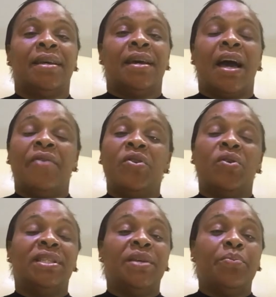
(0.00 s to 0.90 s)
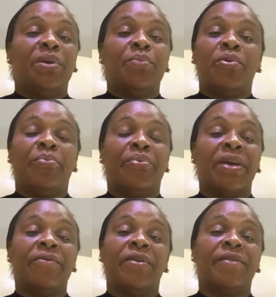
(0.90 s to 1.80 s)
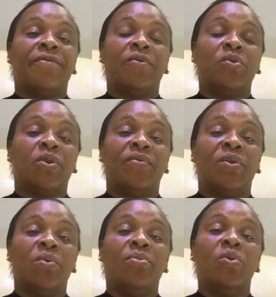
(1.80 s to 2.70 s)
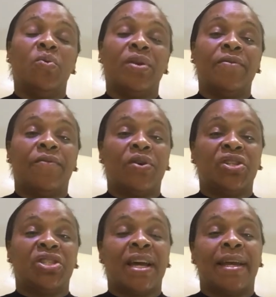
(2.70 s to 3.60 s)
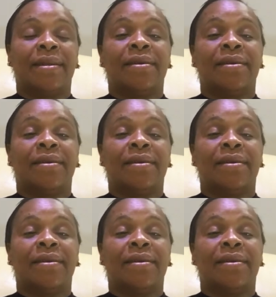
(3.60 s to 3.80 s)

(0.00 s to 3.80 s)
Have you not seen people praying for the fruit of the womb, looking for a child?